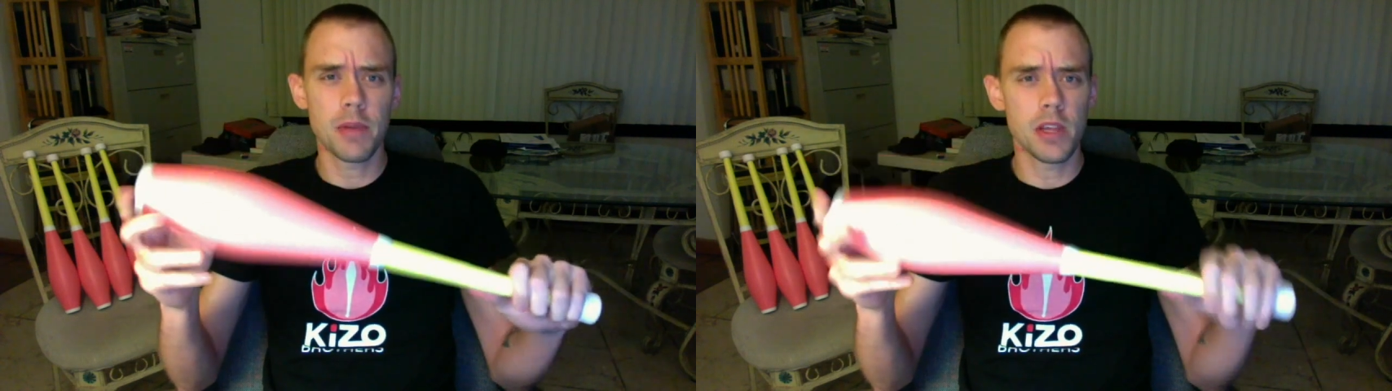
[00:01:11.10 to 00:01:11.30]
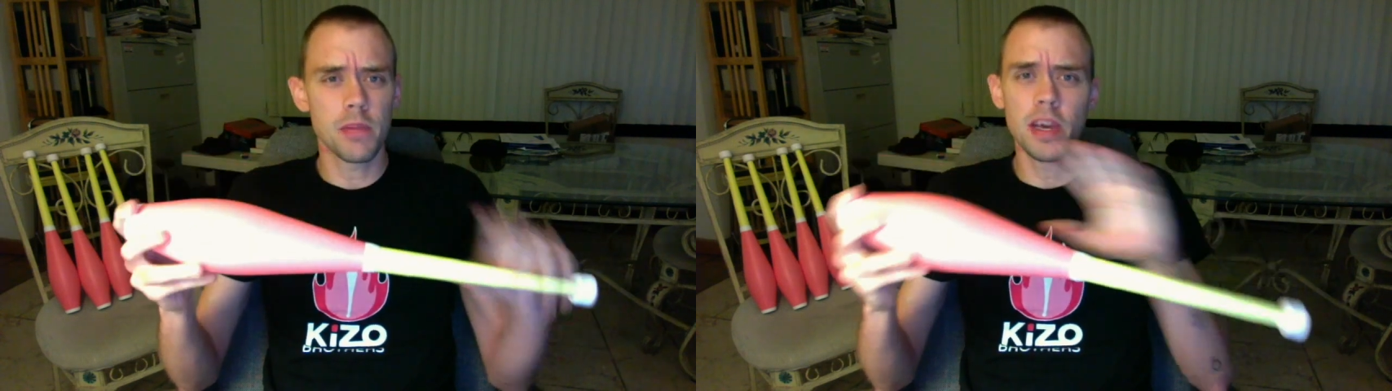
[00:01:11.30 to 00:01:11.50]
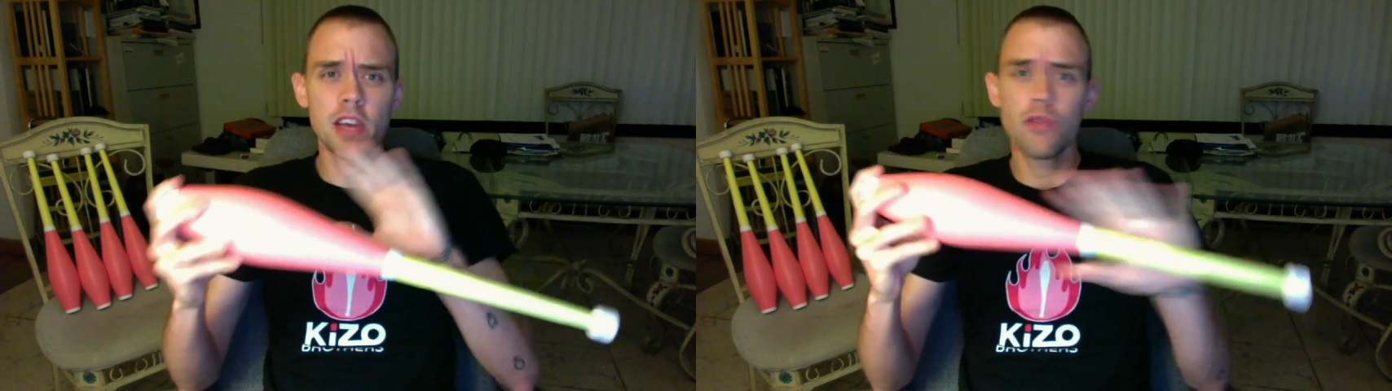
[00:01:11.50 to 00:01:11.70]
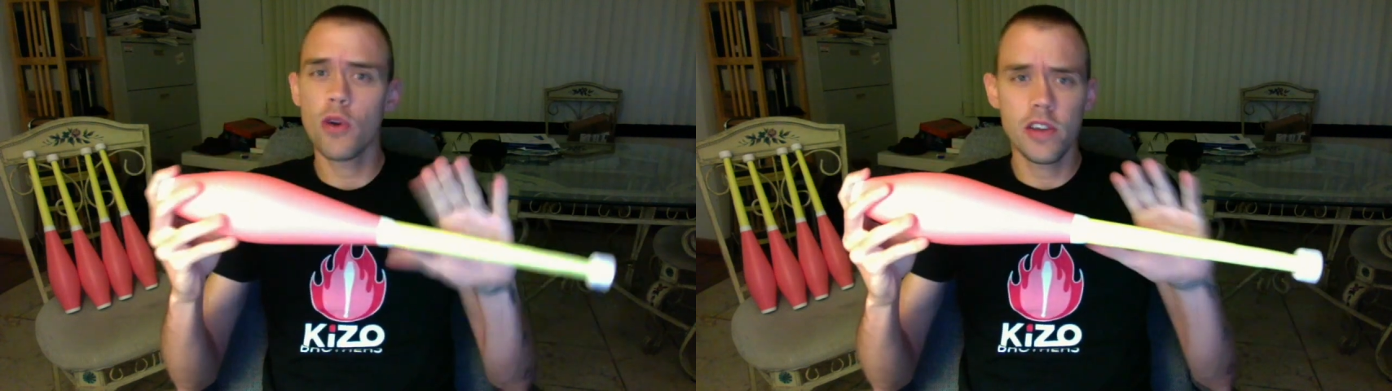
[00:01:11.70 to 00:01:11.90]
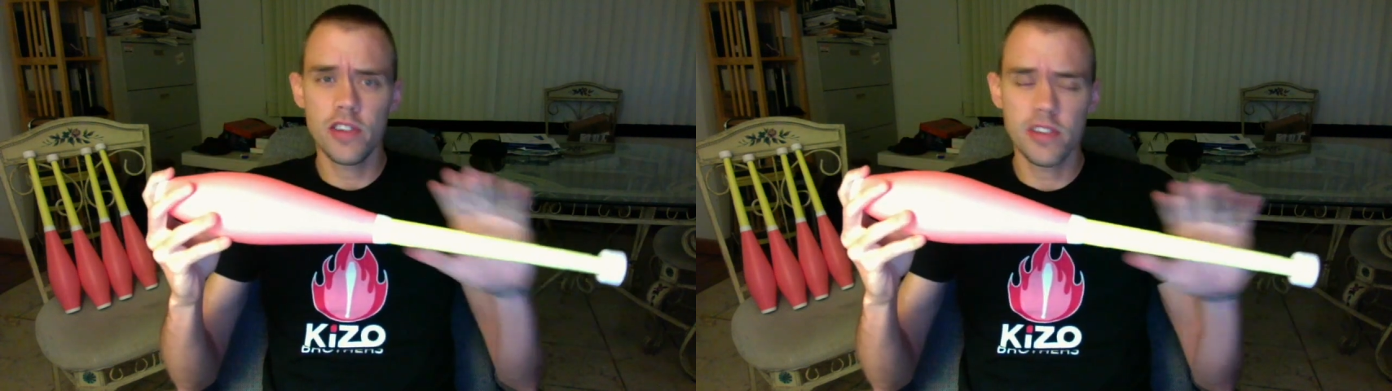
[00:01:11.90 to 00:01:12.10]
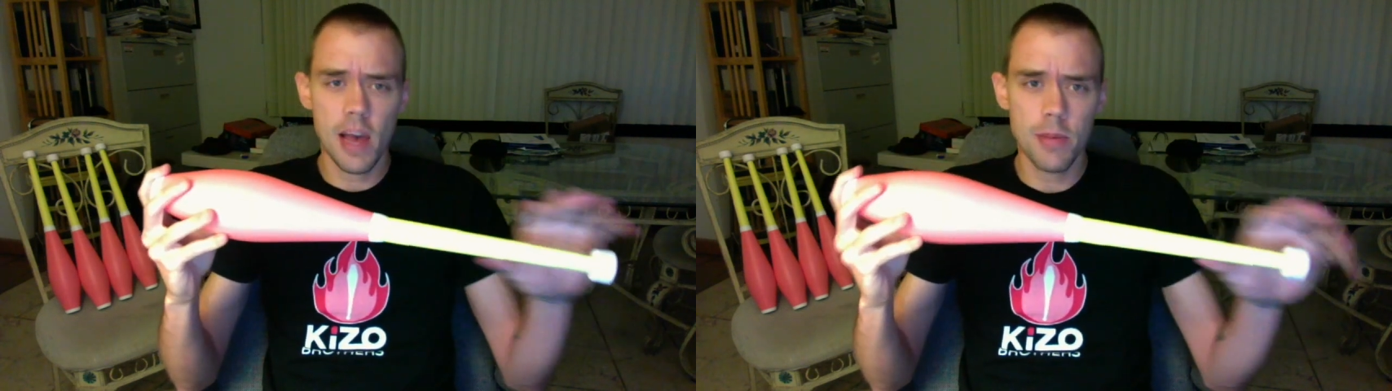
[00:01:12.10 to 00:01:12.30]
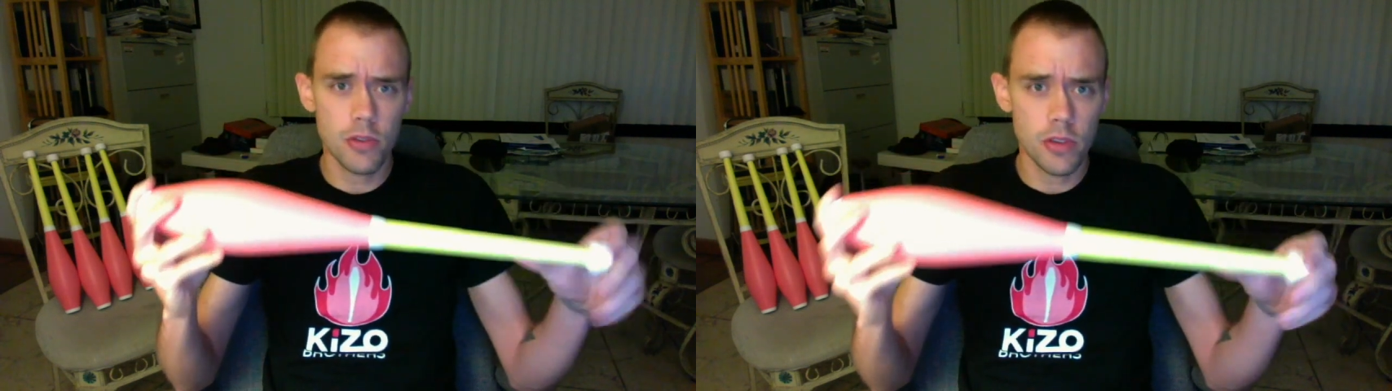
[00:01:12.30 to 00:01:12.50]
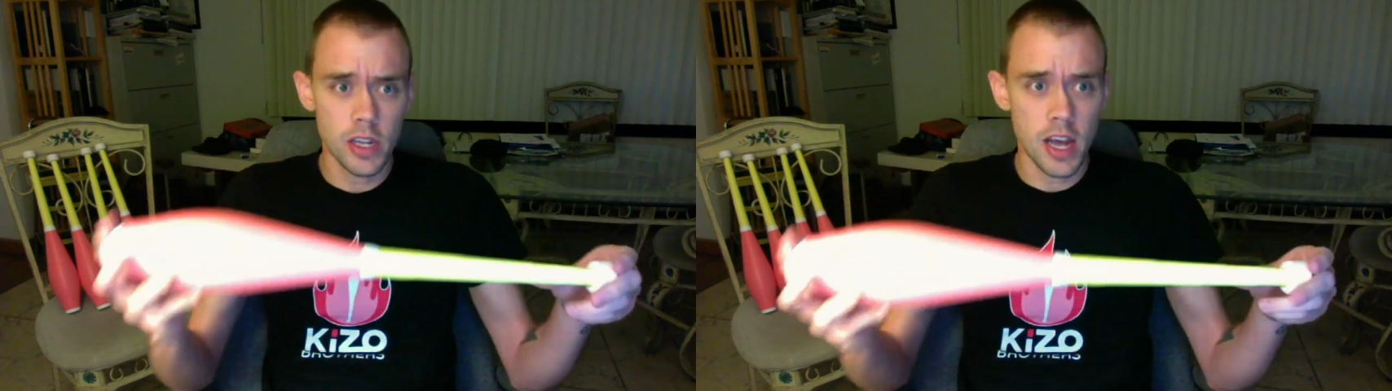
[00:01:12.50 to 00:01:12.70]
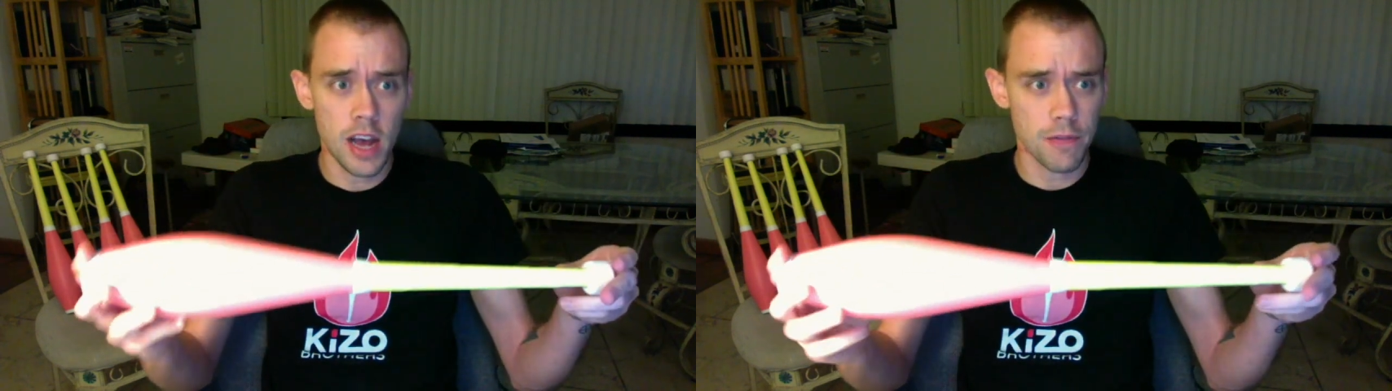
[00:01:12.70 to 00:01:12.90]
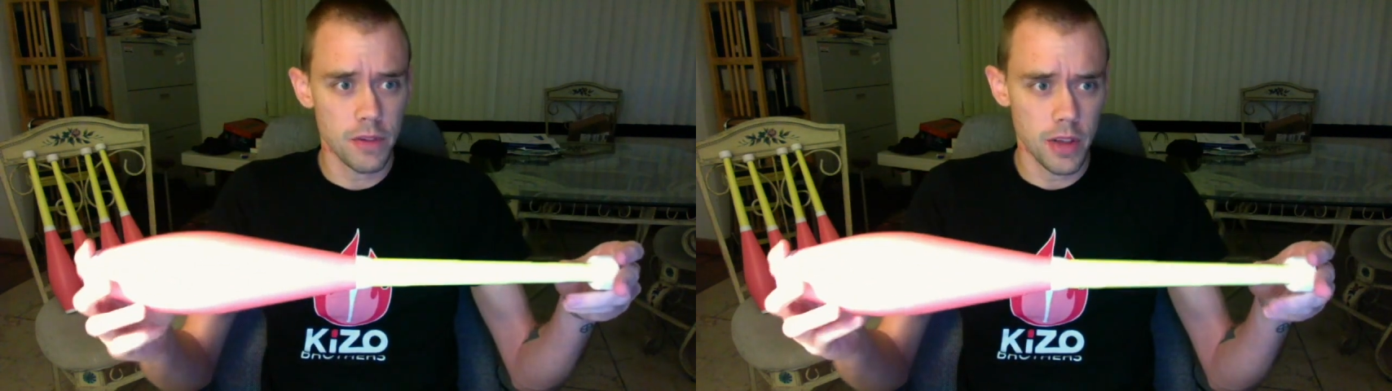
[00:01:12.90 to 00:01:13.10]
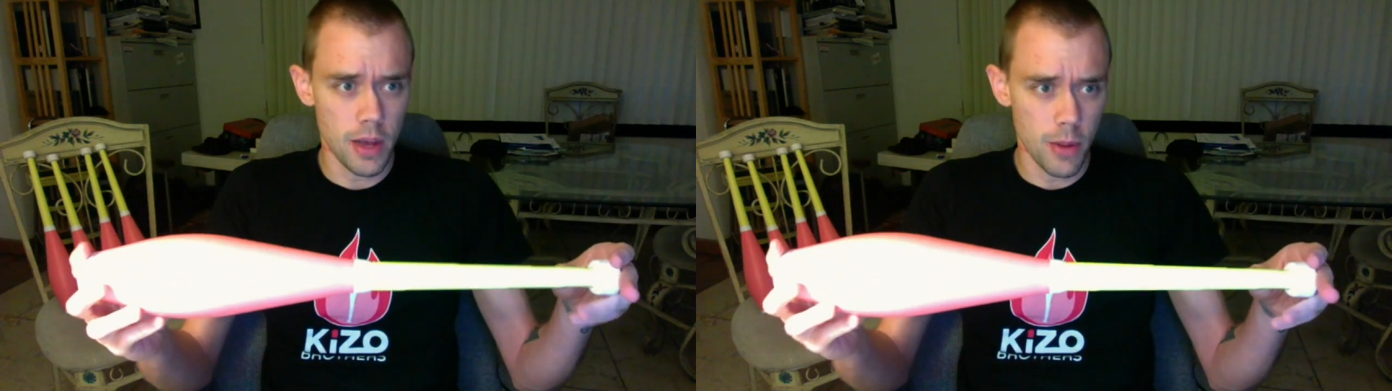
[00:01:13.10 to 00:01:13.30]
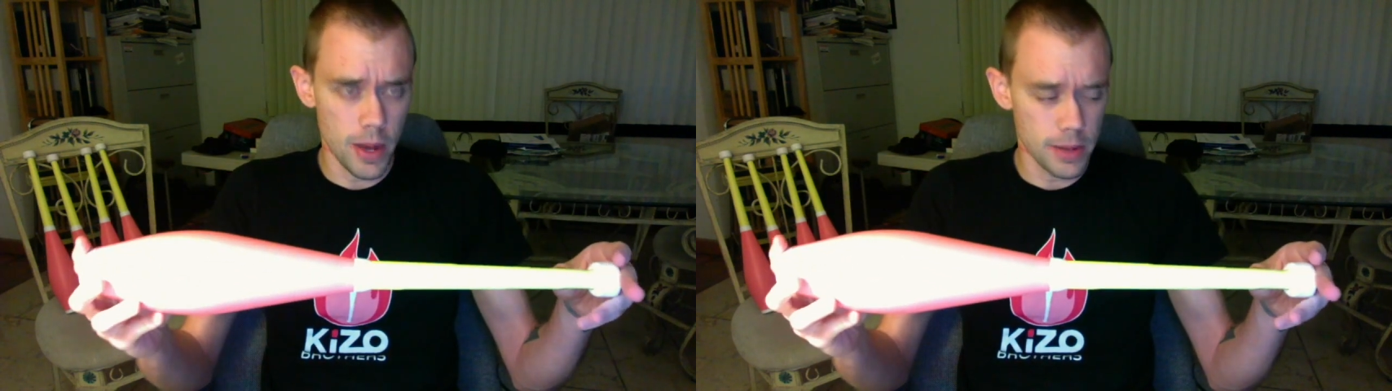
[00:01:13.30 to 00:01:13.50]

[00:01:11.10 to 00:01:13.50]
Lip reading: The PX4 does absolutely not feel that way.